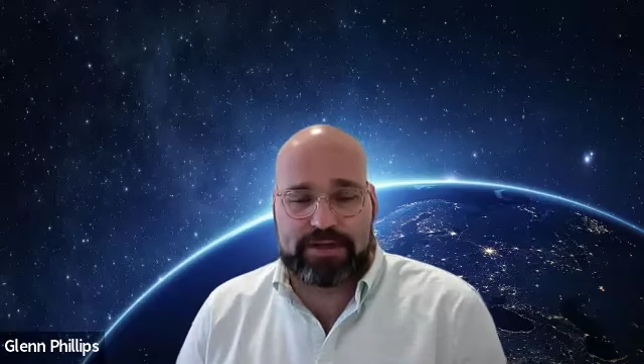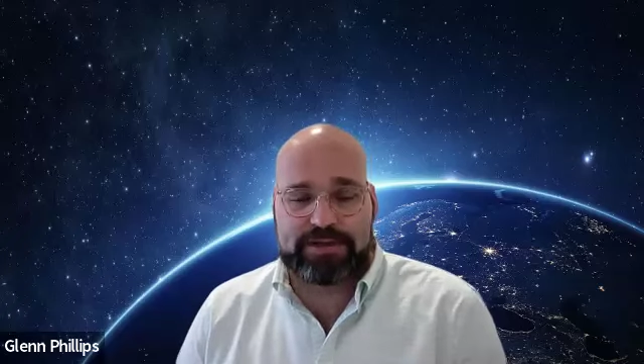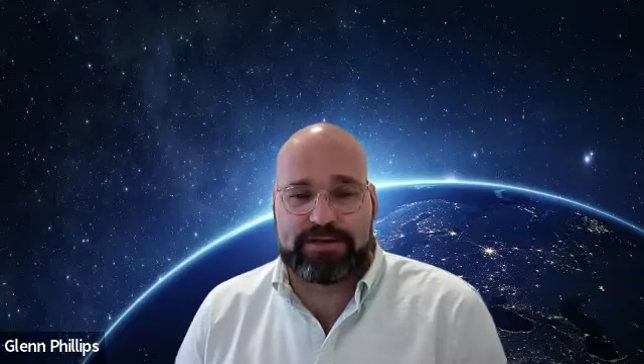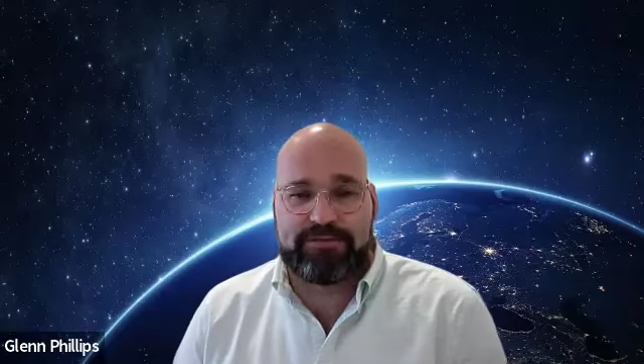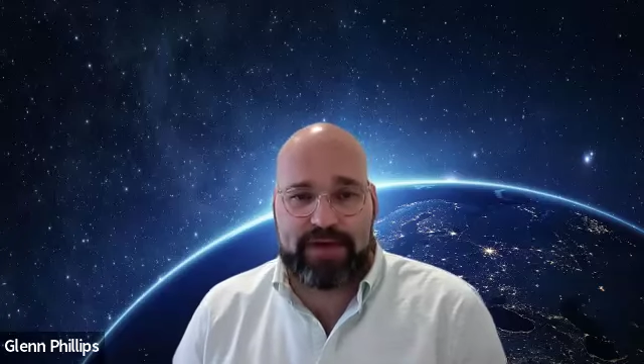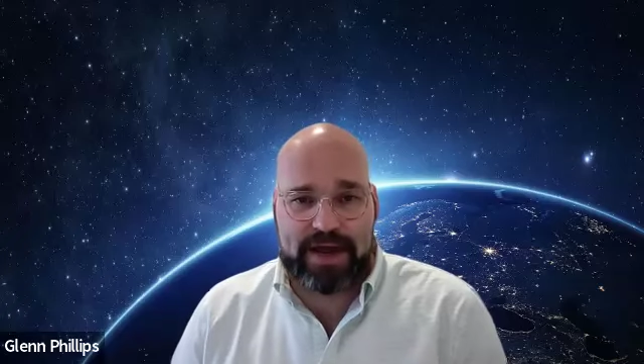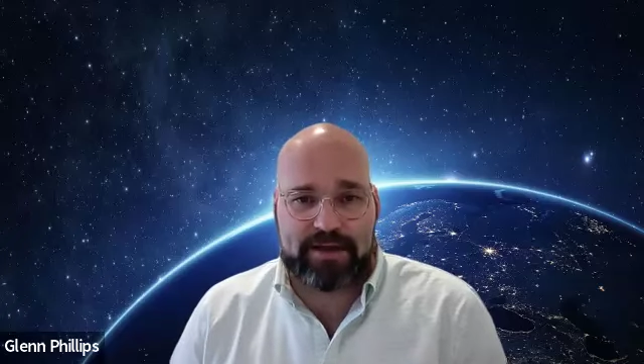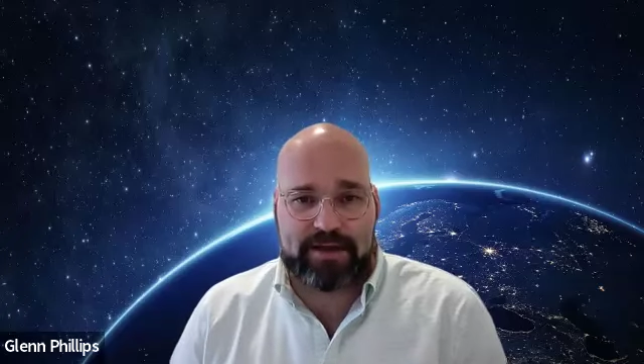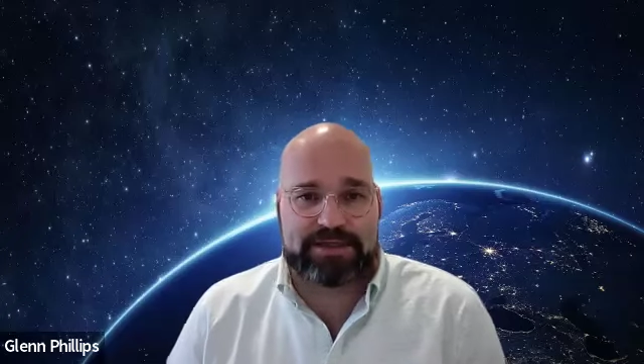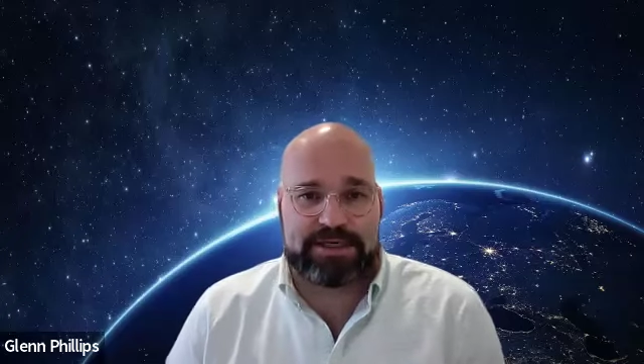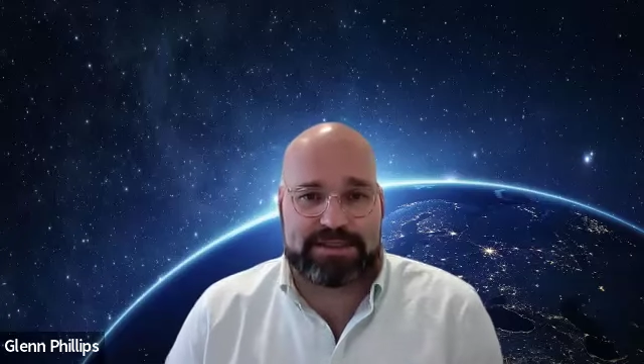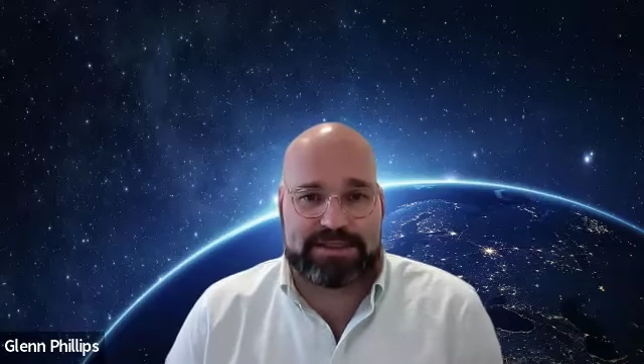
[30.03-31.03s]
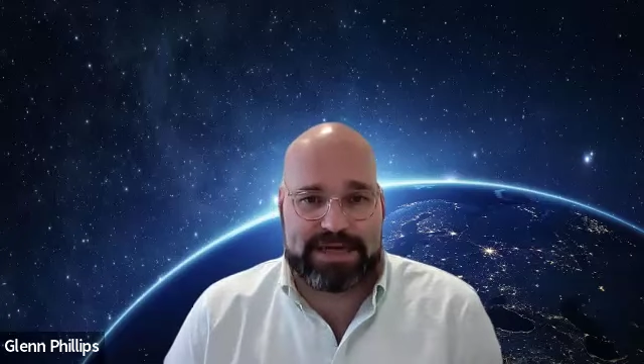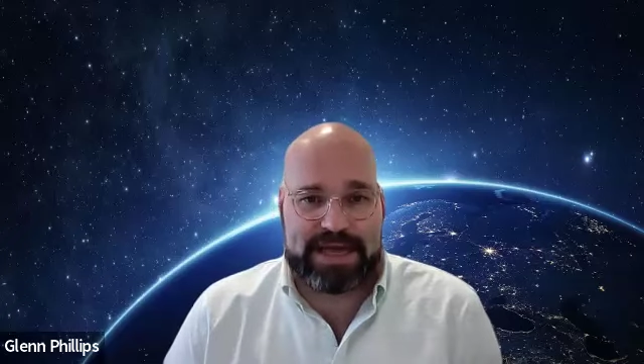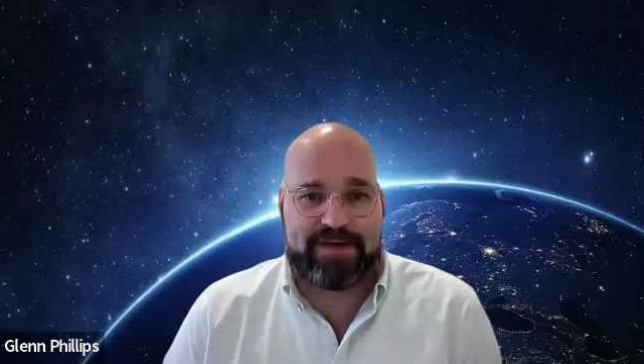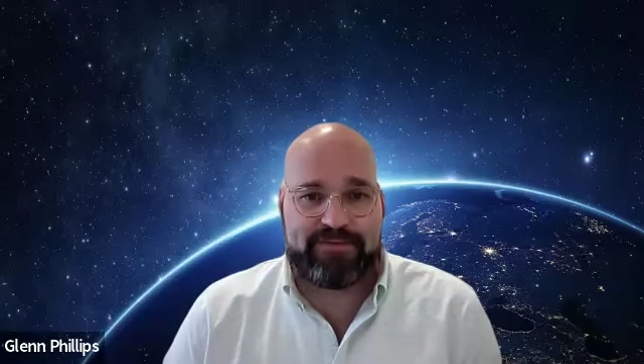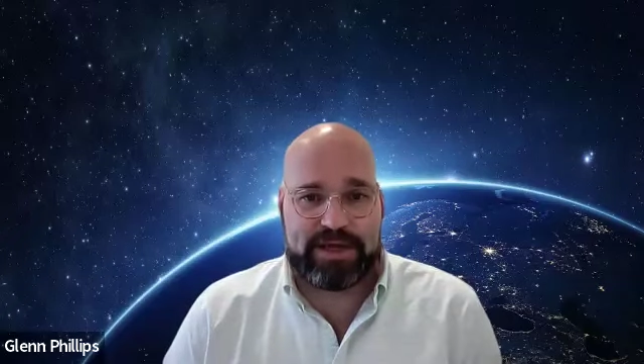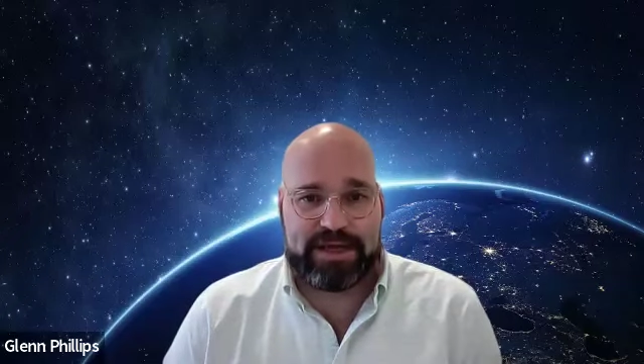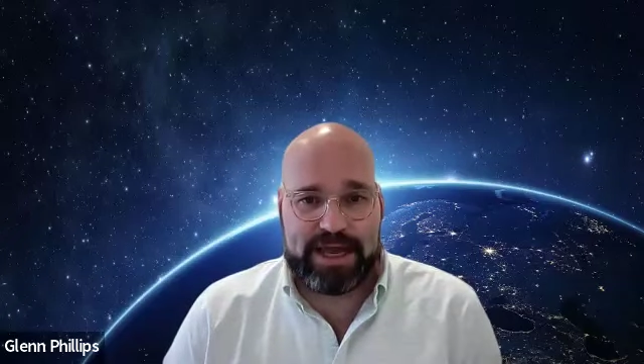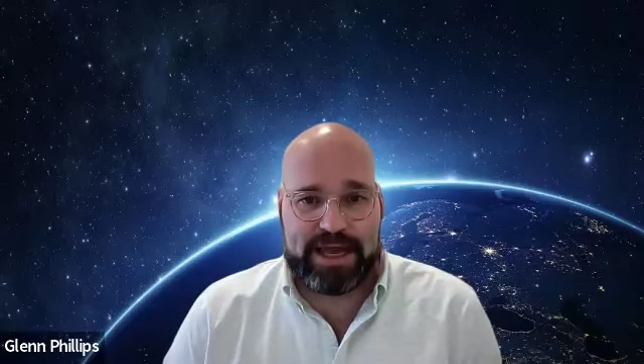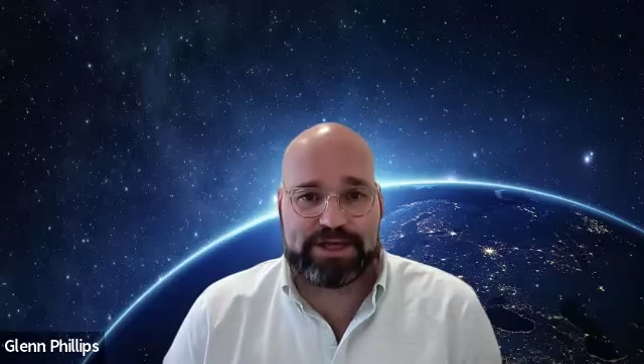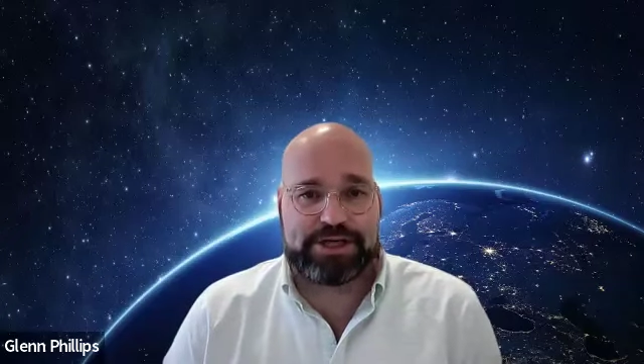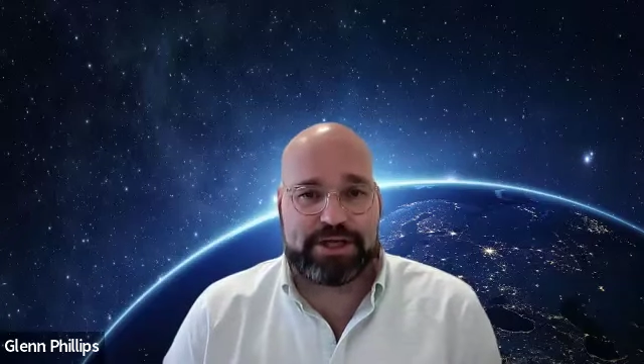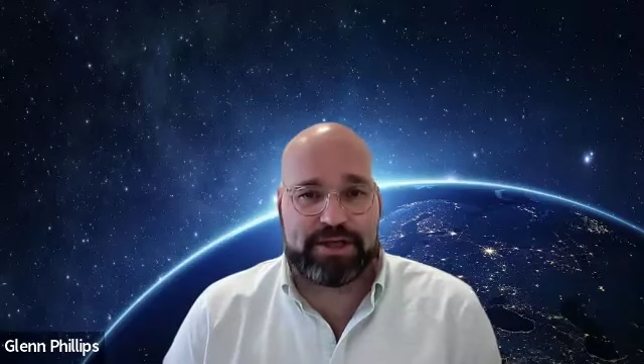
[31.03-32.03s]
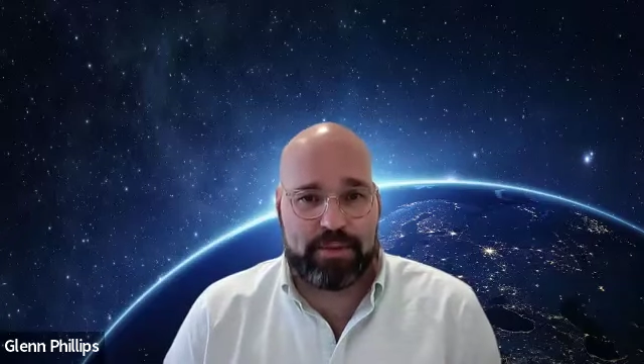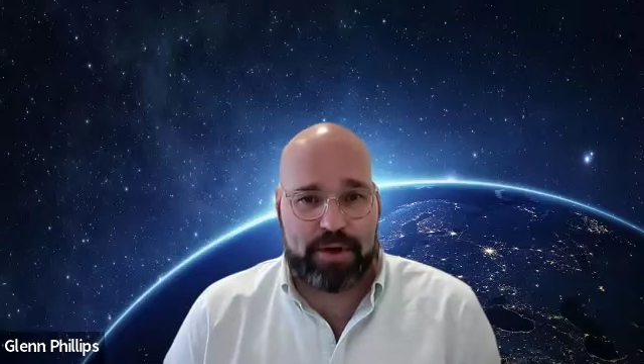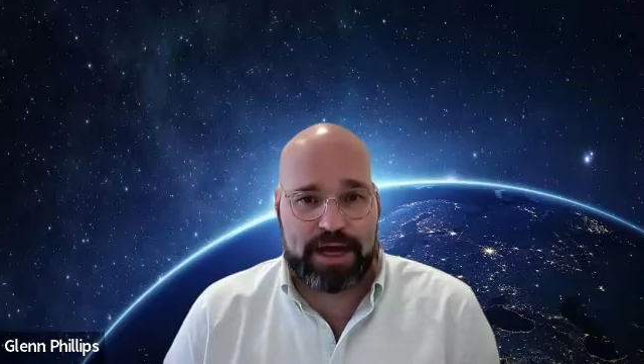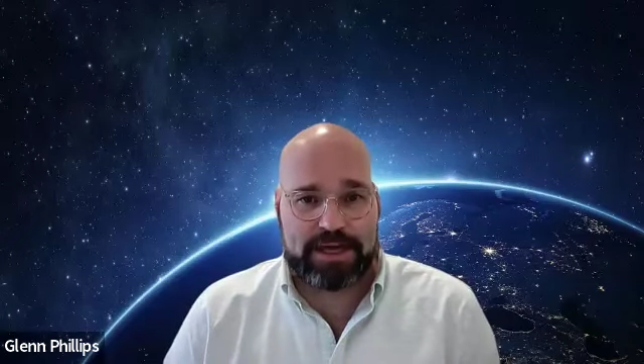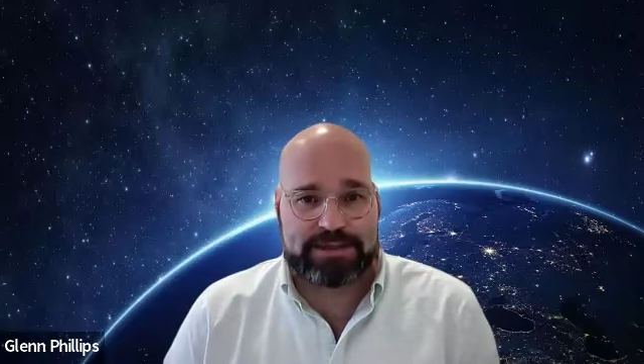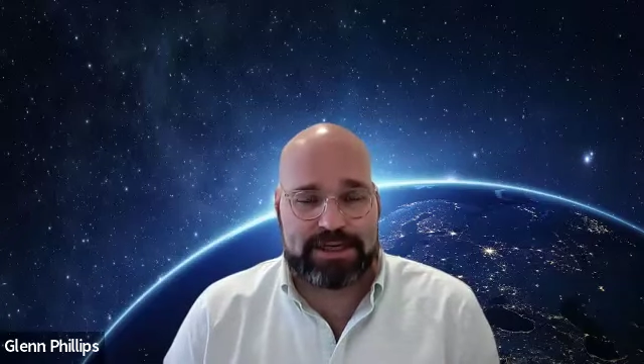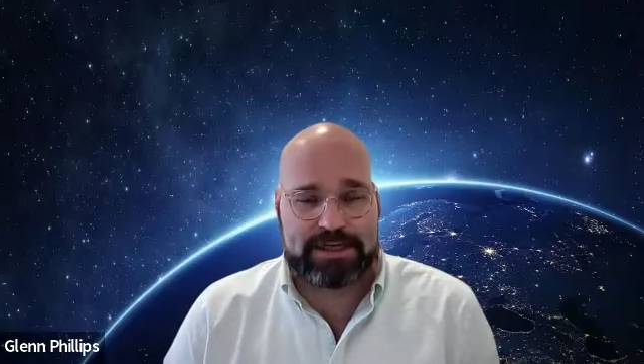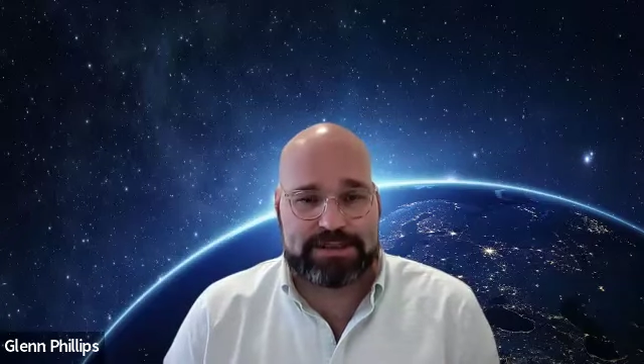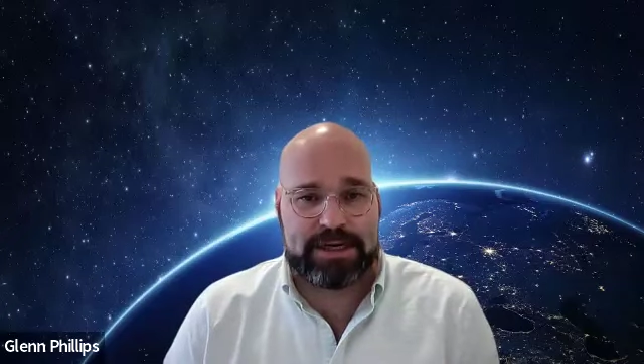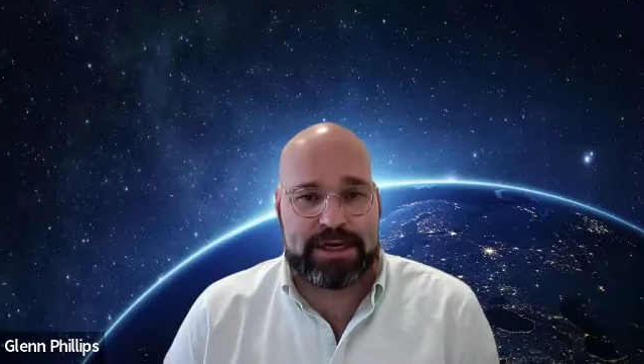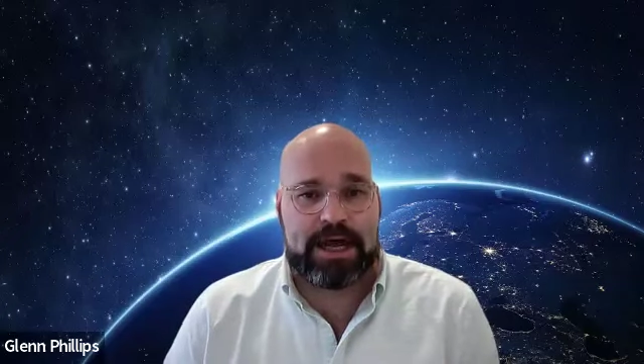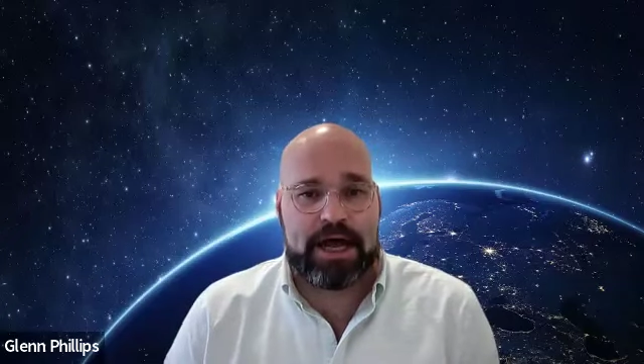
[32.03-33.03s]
to faculty and staff engaged in the process